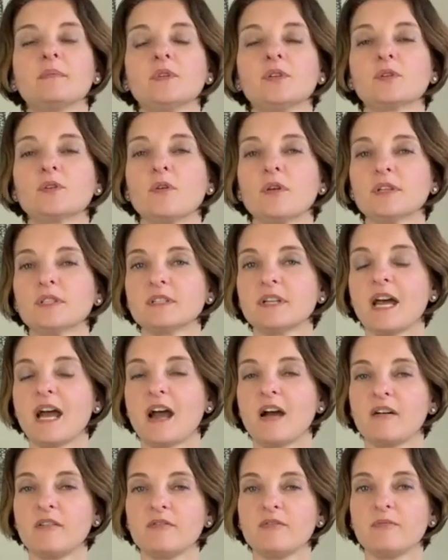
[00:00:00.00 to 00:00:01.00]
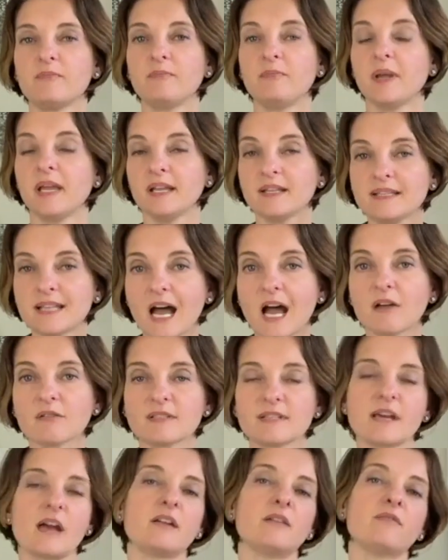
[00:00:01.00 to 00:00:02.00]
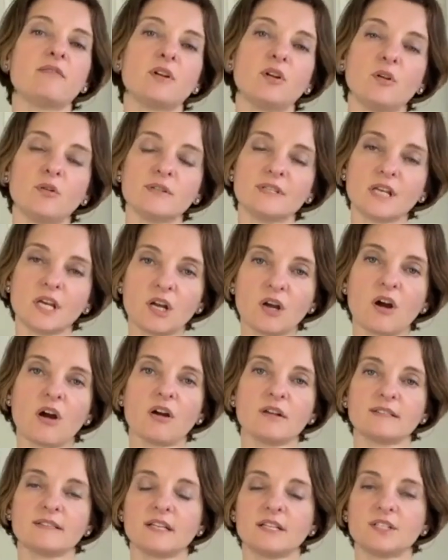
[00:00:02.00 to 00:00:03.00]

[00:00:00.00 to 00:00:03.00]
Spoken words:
You're going to have paid outside of closing costs,